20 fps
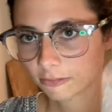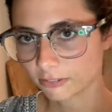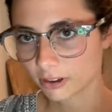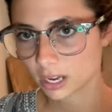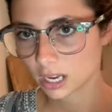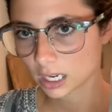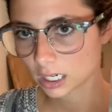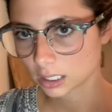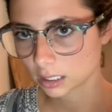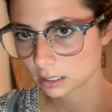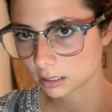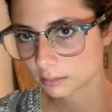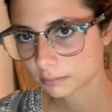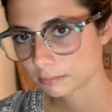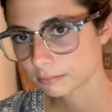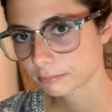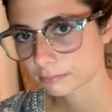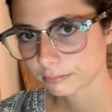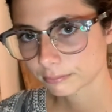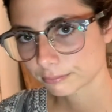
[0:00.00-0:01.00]

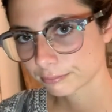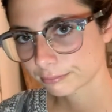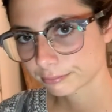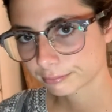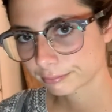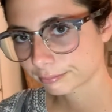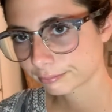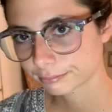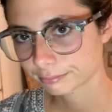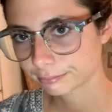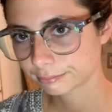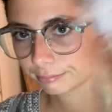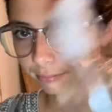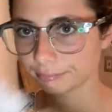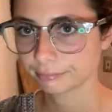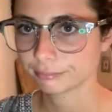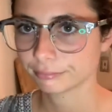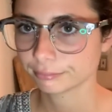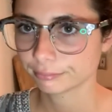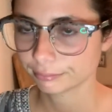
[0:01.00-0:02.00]
fun
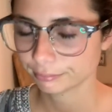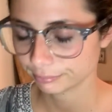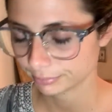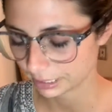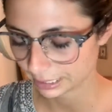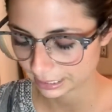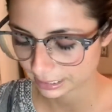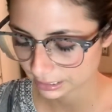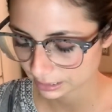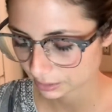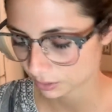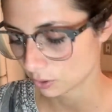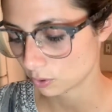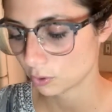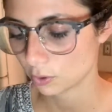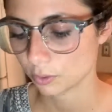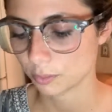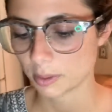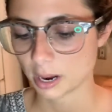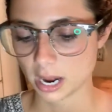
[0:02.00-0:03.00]
place to
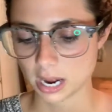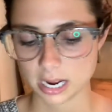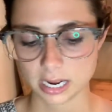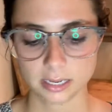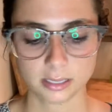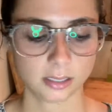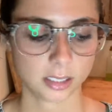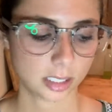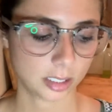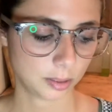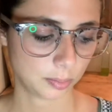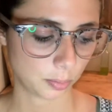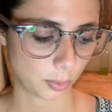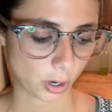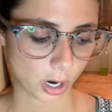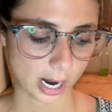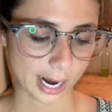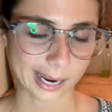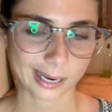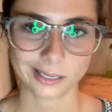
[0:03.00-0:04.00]
hold my
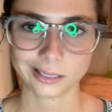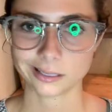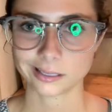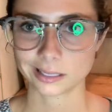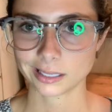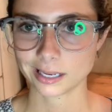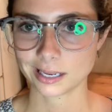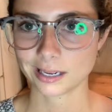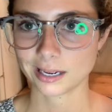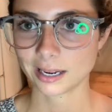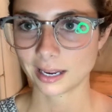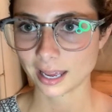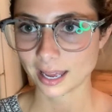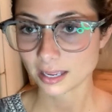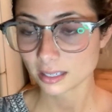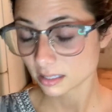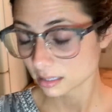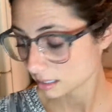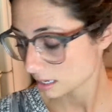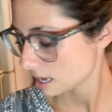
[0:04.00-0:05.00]
sprays in, I
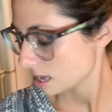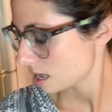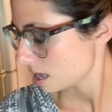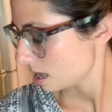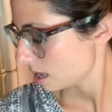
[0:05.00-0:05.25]
guess.